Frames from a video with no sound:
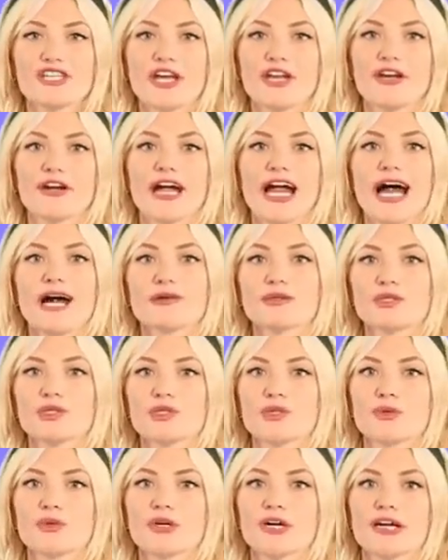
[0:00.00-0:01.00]
Jenner
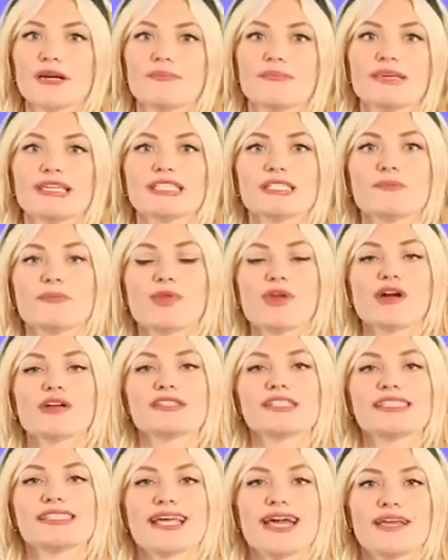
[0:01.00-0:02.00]
house tour, Miss
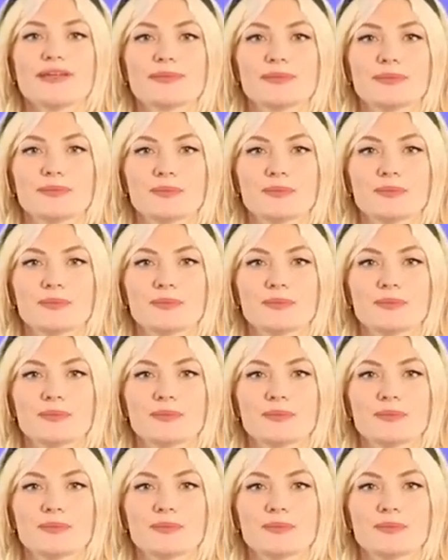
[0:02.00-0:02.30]
Blonde said,